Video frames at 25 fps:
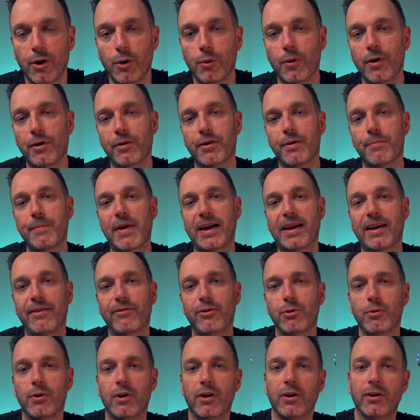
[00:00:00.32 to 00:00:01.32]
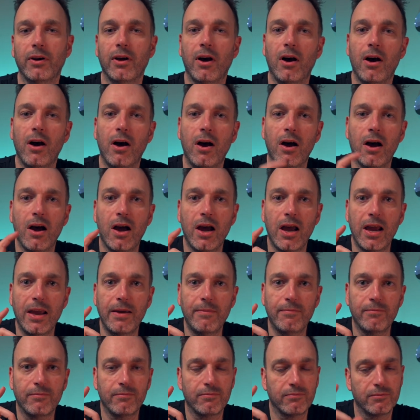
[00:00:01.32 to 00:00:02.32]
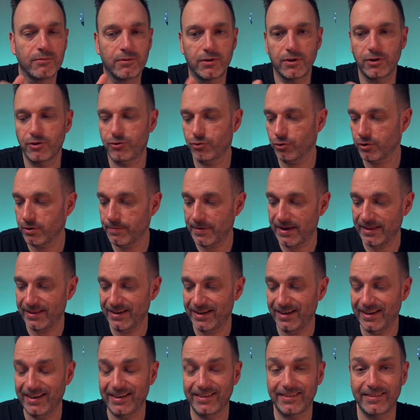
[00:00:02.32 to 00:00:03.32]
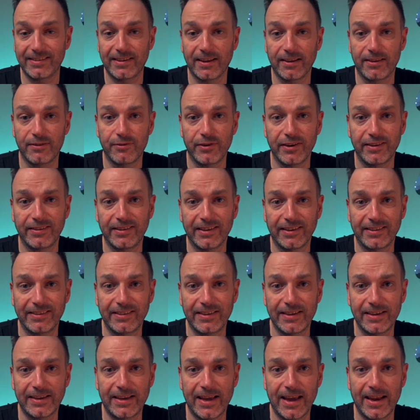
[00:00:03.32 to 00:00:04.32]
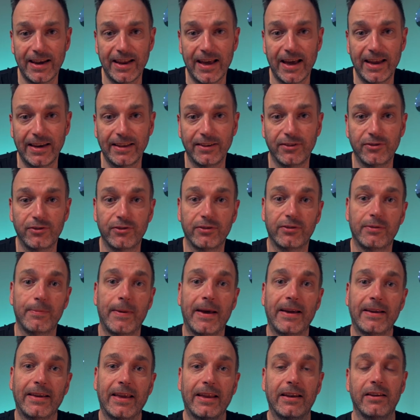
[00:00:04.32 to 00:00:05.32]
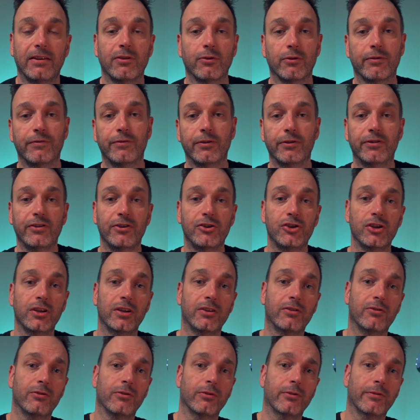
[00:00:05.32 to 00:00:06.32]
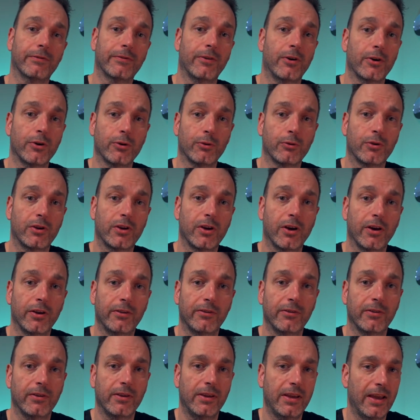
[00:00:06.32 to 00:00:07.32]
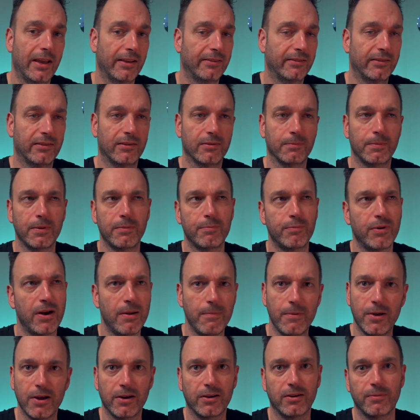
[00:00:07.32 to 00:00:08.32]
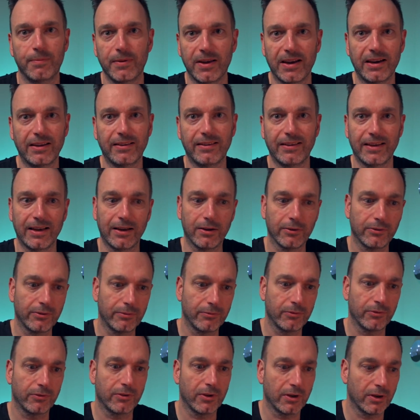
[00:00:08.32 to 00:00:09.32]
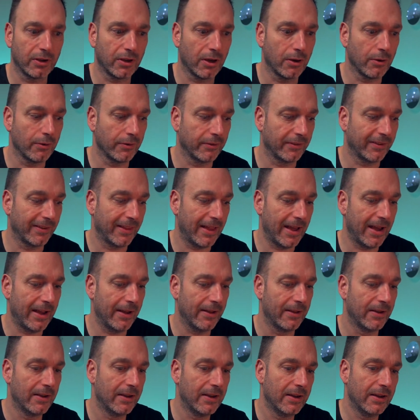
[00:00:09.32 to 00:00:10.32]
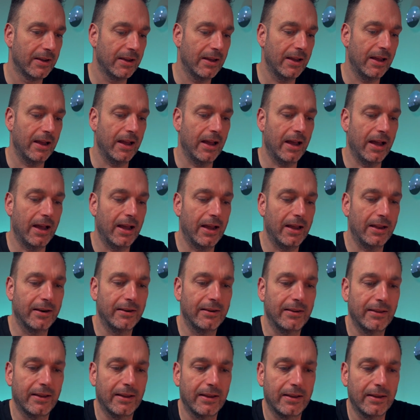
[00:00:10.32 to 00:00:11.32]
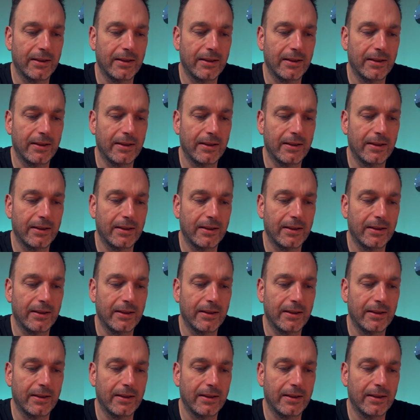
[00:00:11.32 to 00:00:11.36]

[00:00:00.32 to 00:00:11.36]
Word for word: Welcome back everyone. I'm going to talk about the Insta three sixty again, and it's just about getting your footage into Final Cut. Yes, it could be Premiere, it could be anything else. I'm just going to go into that and